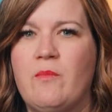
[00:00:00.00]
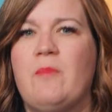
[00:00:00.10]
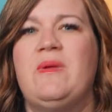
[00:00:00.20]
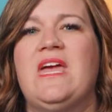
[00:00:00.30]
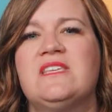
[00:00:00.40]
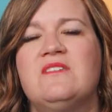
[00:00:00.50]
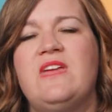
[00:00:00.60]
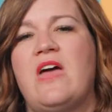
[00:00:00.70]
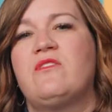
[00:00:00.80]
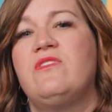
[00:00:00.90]
but because of
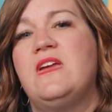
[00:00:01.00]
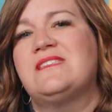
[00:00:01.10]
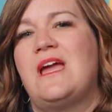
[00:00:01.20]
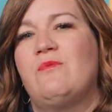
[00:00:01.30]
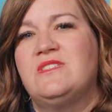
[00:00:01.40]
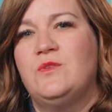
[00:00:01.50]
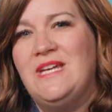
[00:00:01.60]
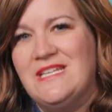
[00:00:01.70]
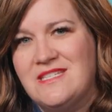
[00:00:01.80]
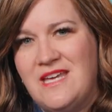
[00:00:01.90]
the other things I was
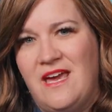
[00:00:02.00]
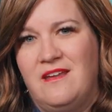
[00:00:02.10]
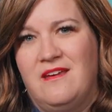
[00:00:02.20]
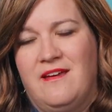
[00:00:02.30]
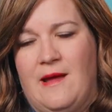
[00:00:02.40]
doing instead.